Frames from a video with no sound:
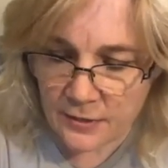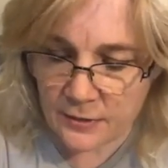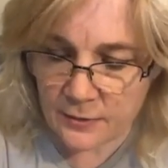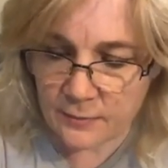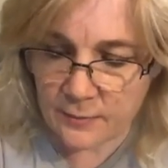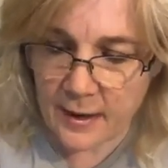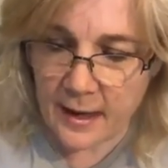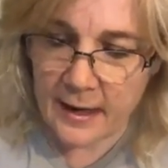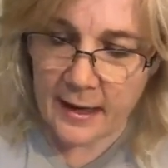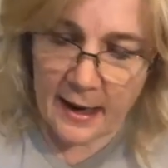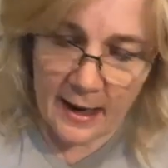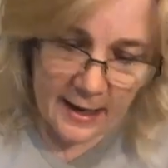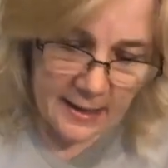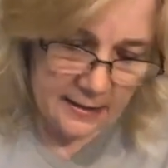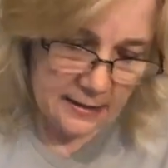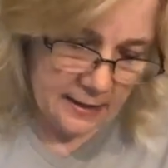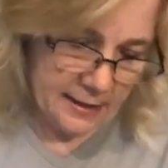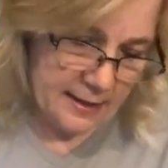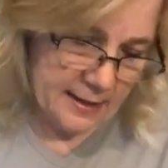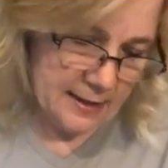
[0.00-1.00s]
The red
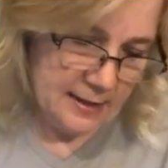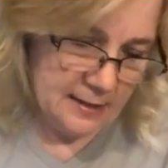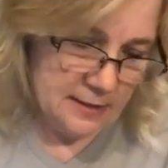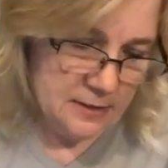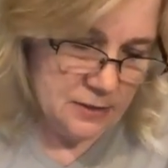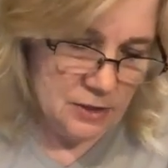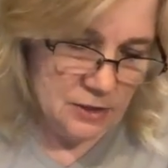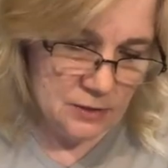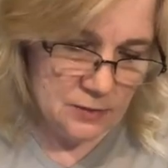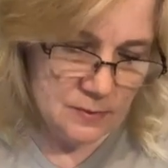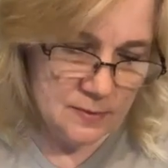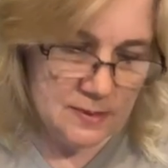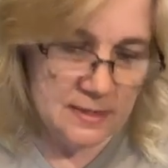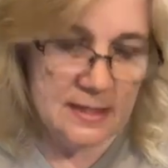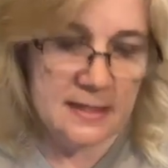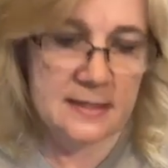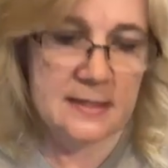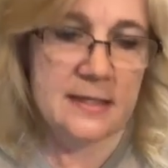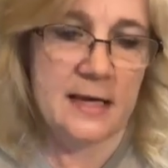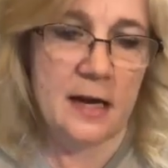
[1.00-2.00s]
I like to use
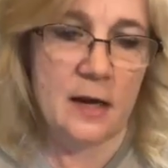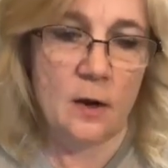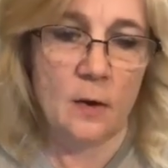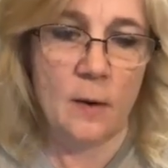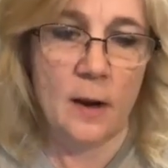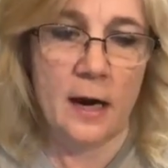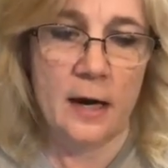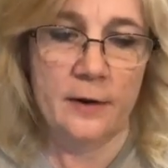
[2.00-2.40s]
is Deco